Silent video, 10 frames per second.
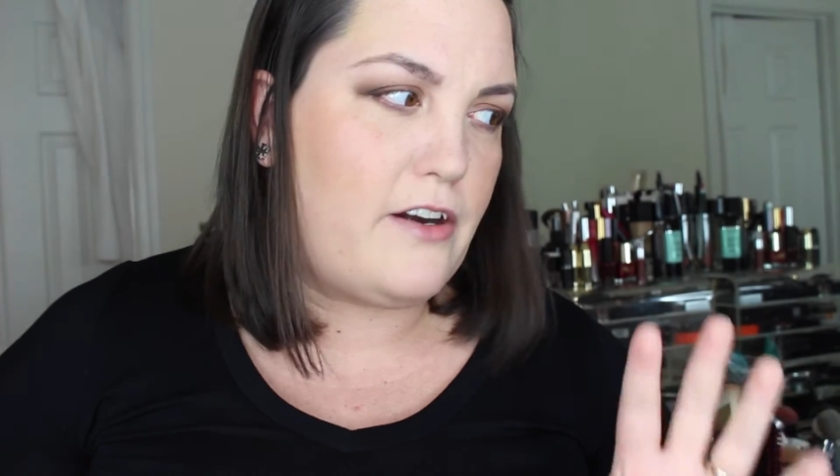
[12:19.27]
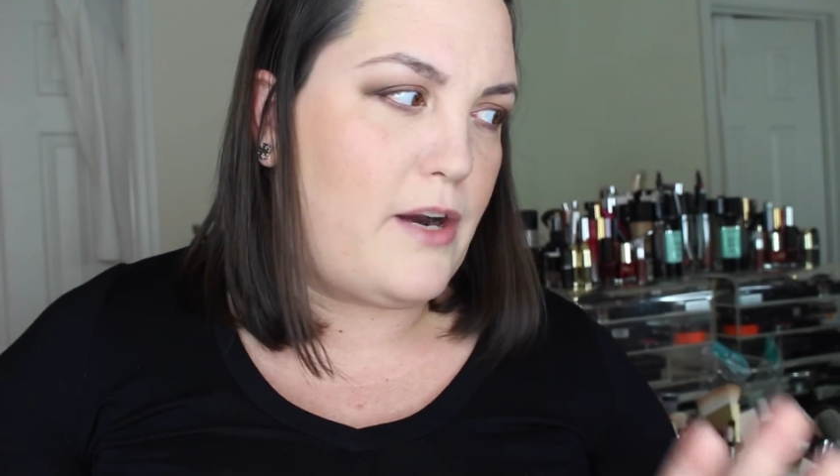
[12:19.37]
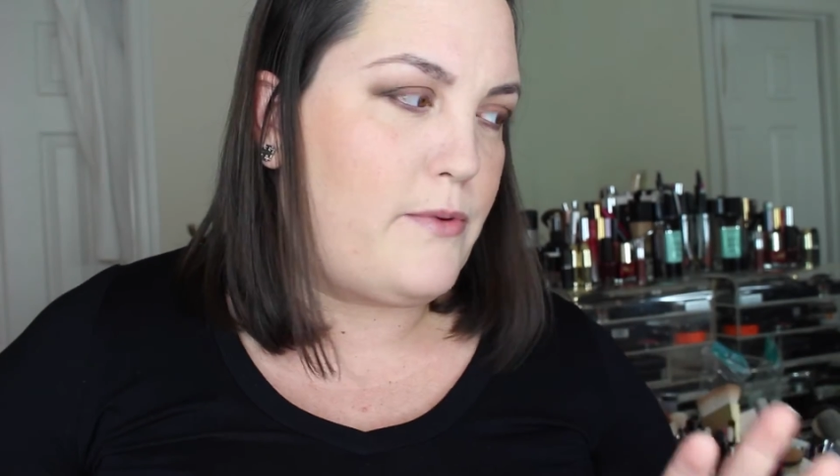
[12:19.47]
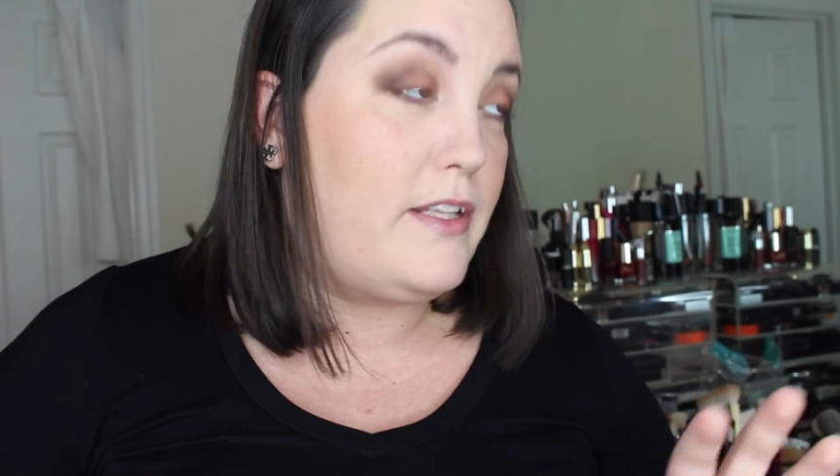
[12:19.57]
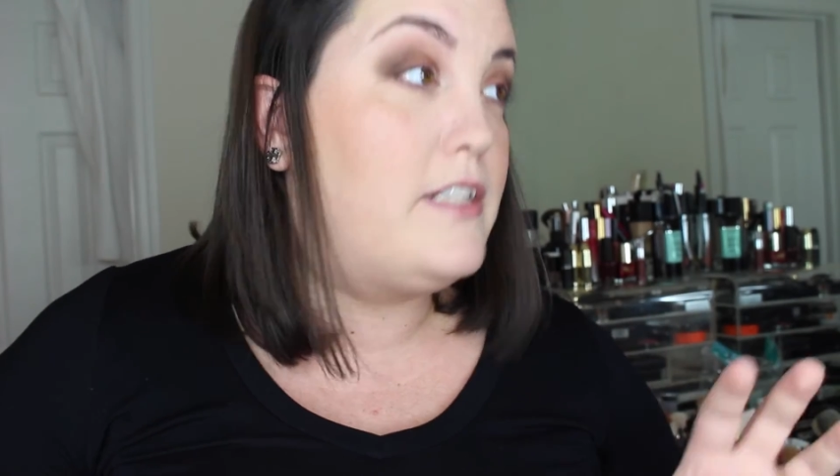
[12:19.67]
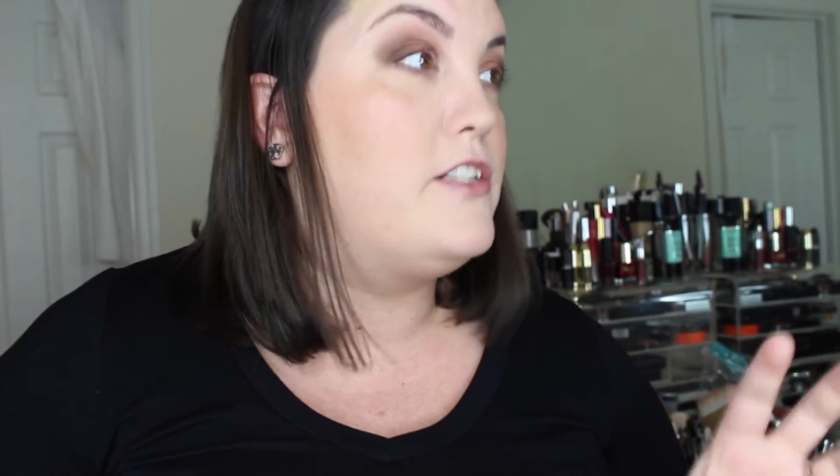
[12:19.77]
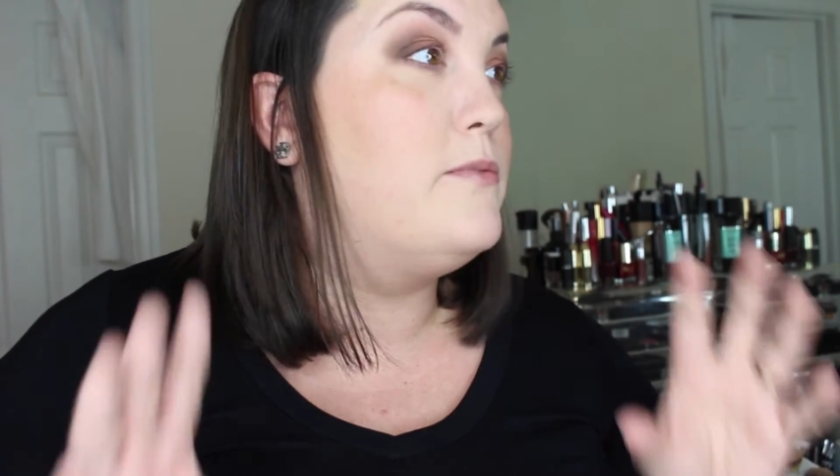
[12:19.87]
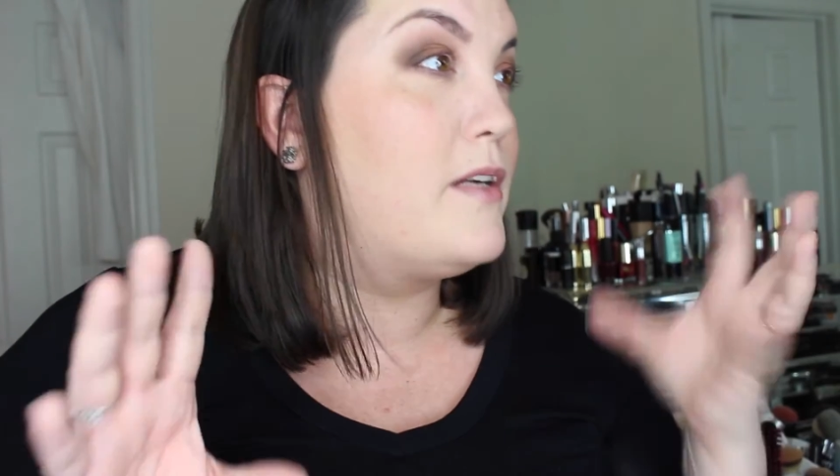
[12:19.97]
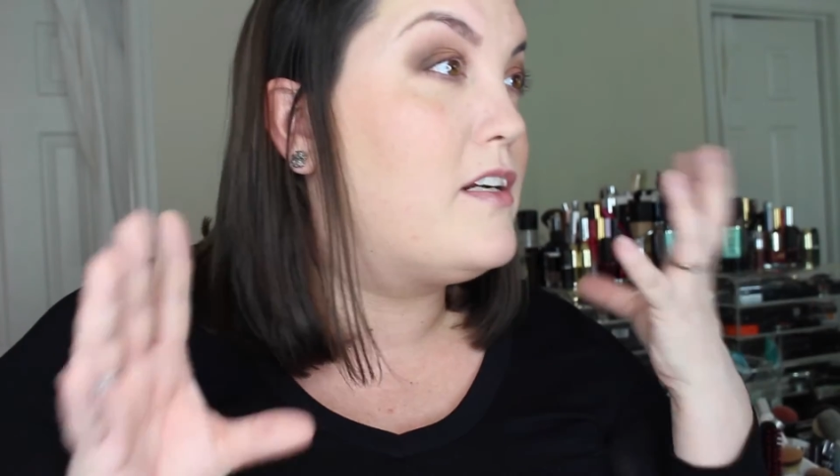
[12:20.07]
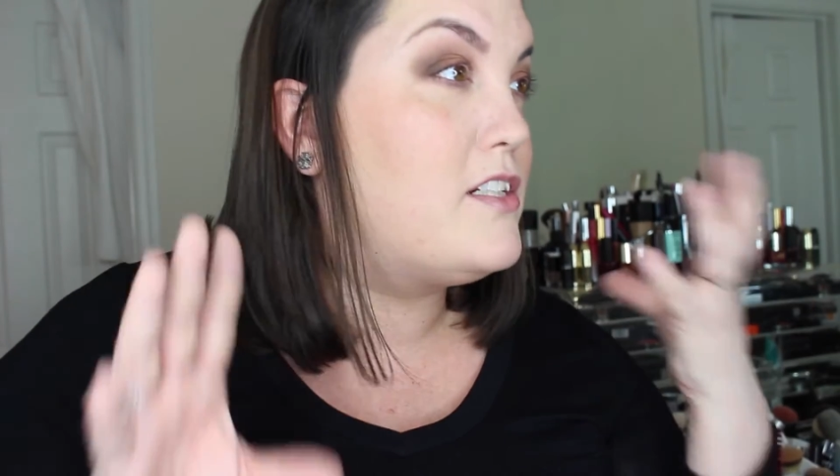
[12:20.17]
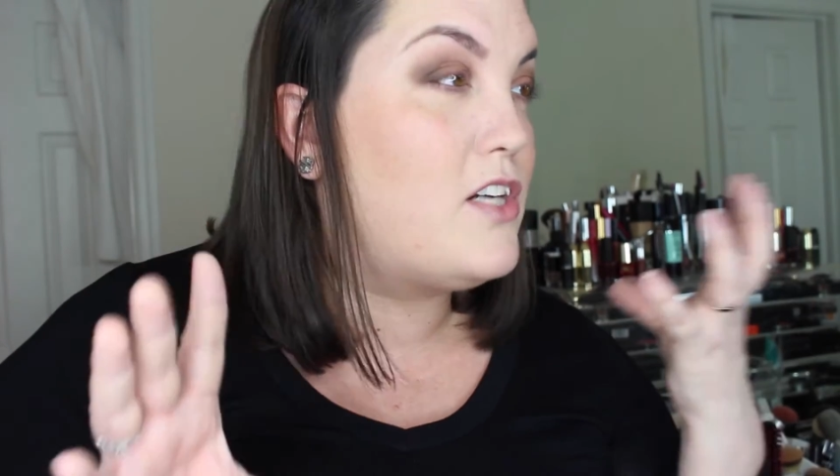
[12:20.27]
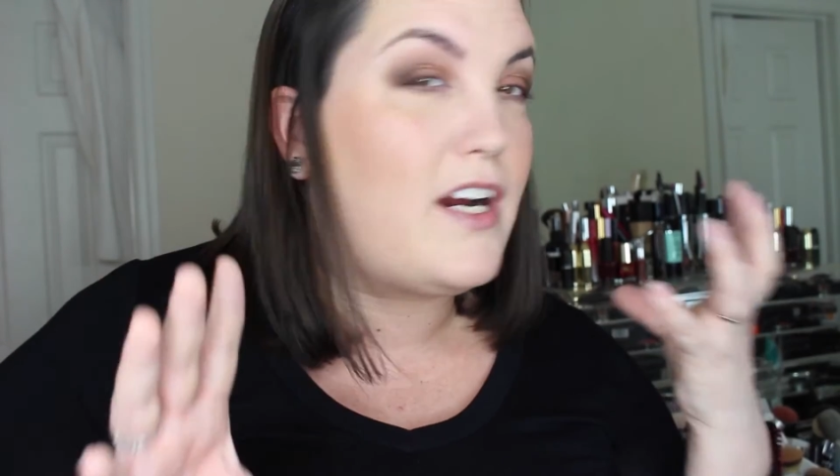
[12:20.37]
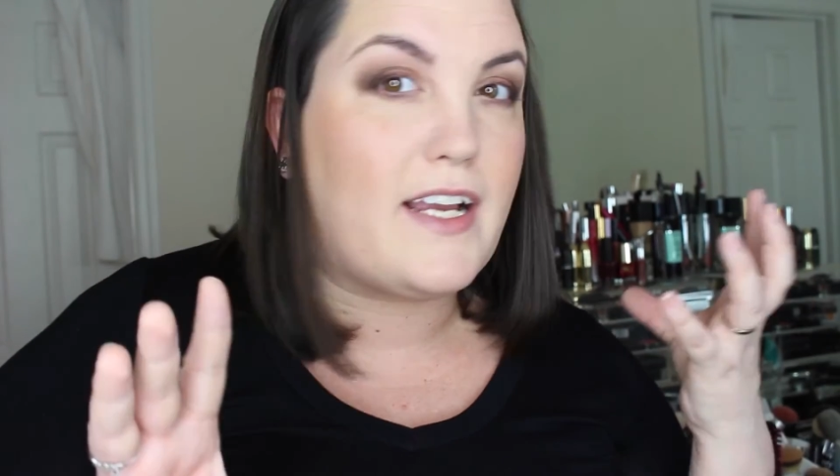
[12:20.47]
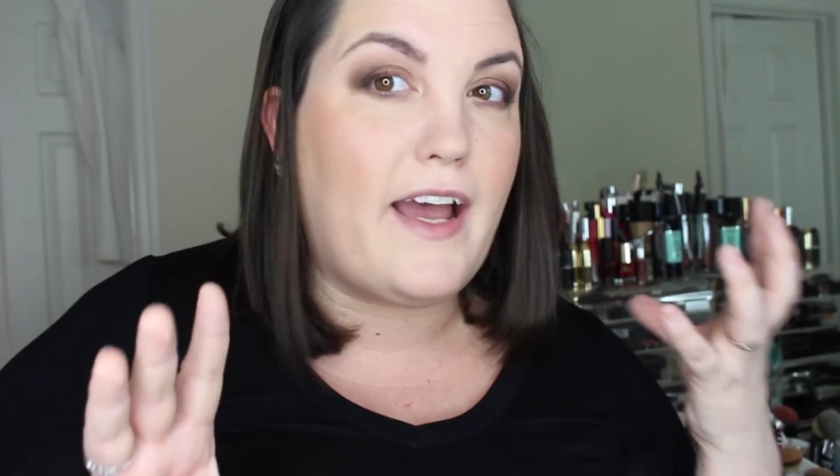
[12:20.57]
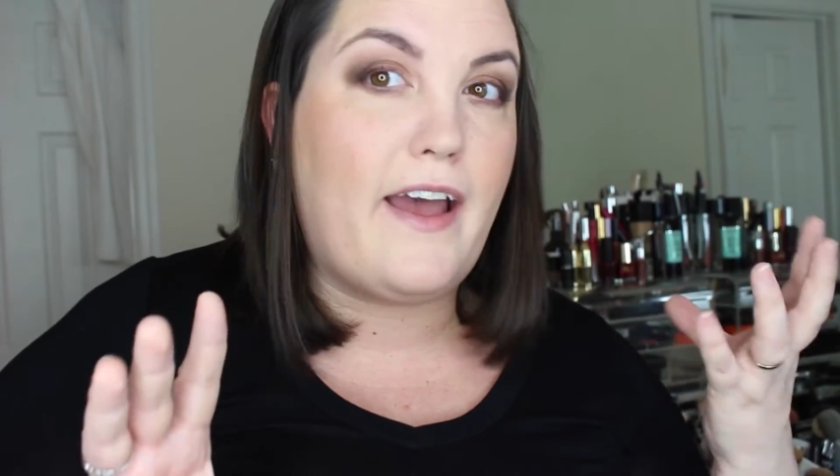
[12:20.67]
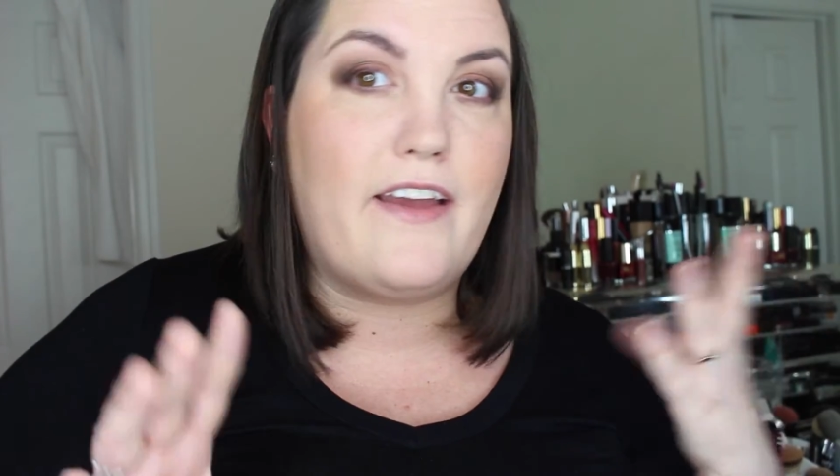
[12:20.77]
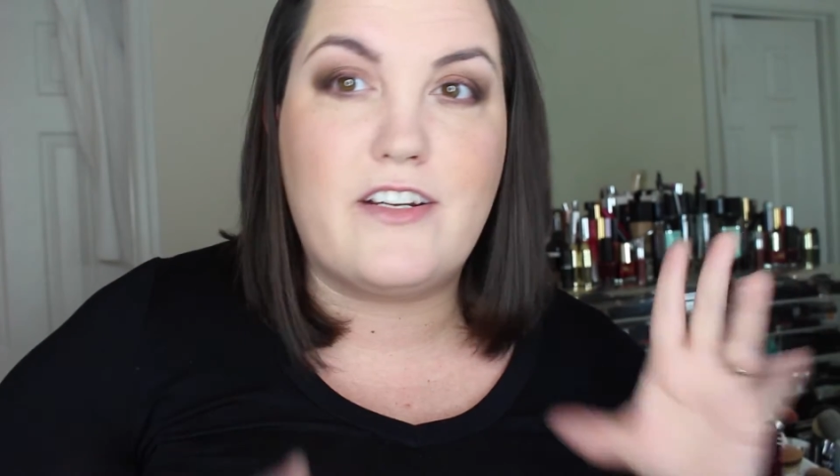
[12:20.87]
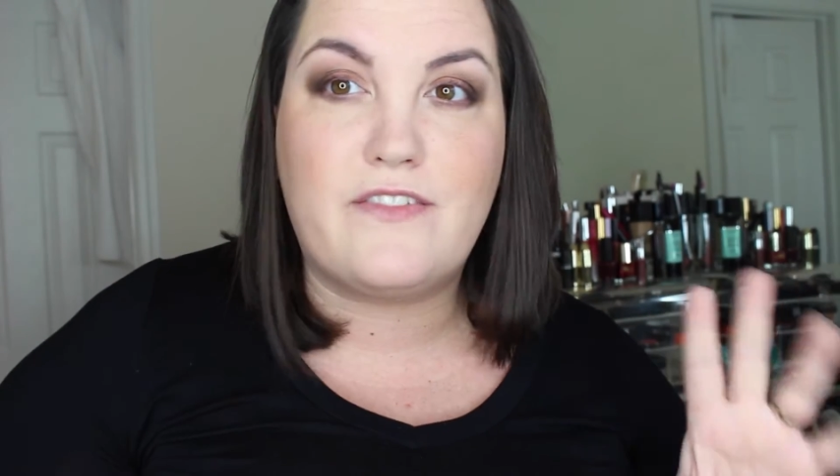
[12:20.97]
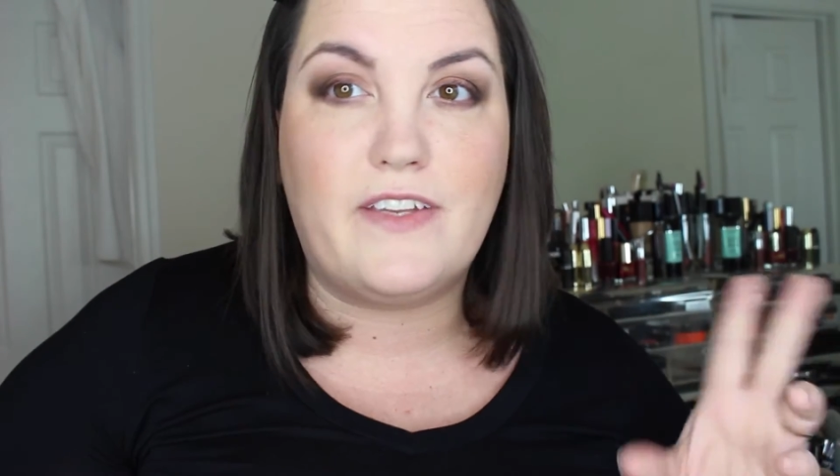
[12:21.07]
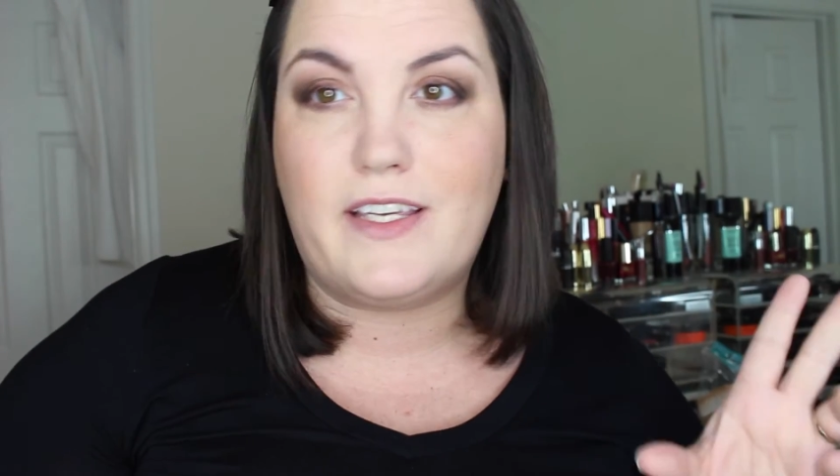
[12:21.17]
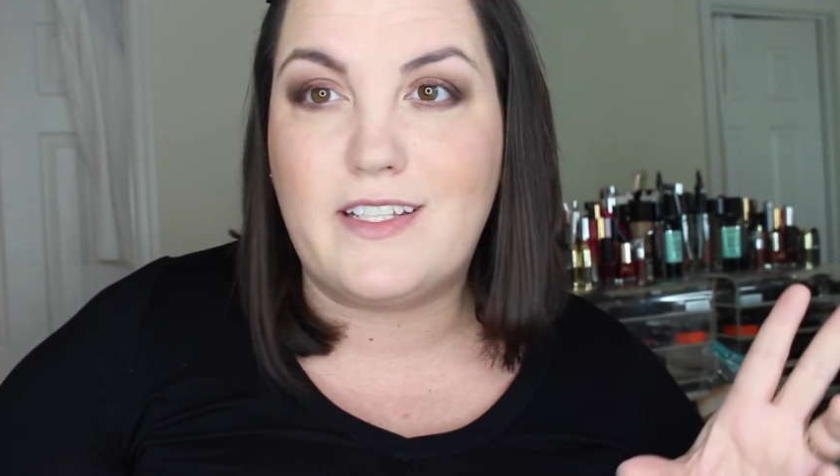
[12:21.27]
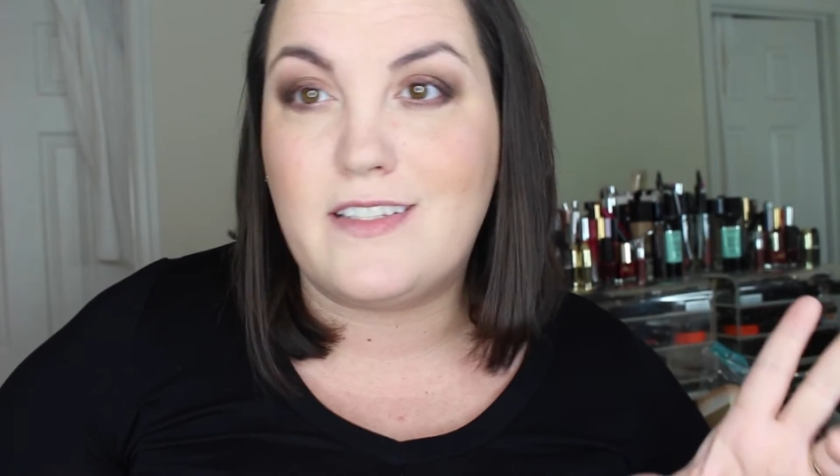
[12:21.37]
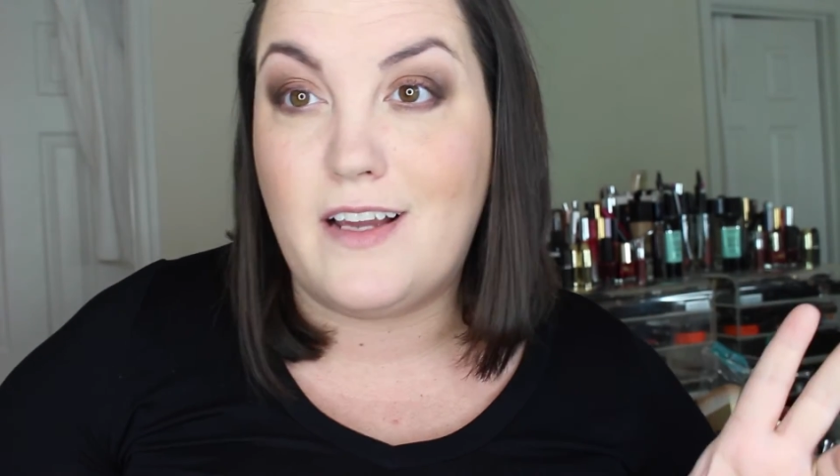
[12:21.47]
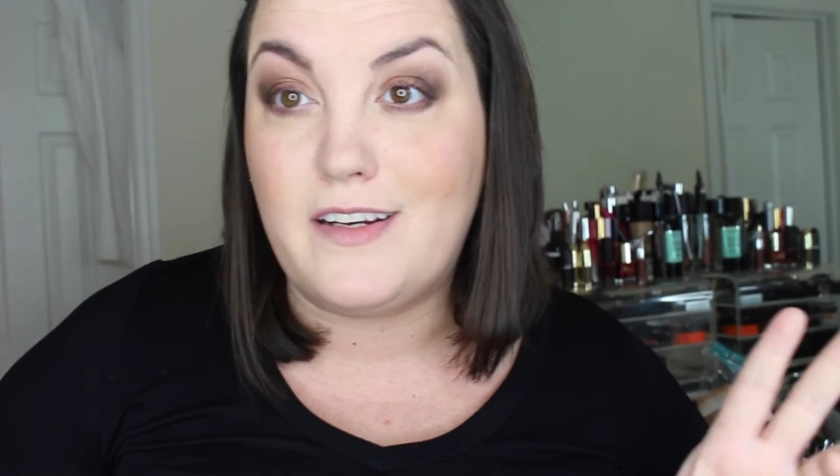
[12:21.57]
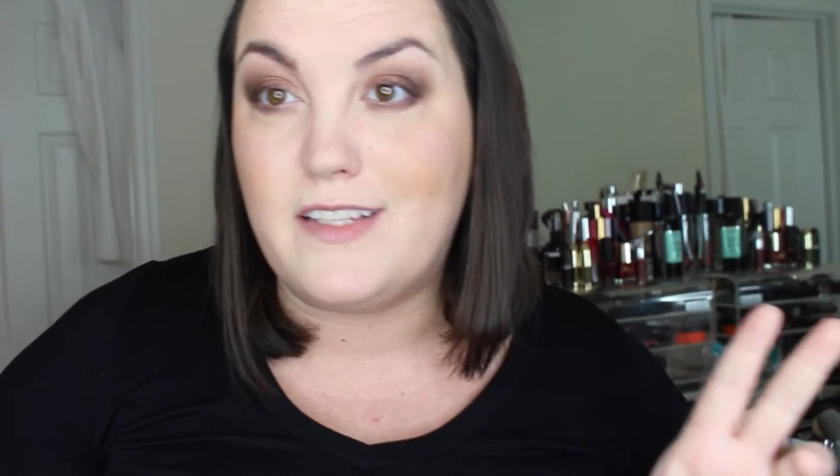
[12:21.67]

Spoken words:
I really do, but on a dark eye, I just feel like it's not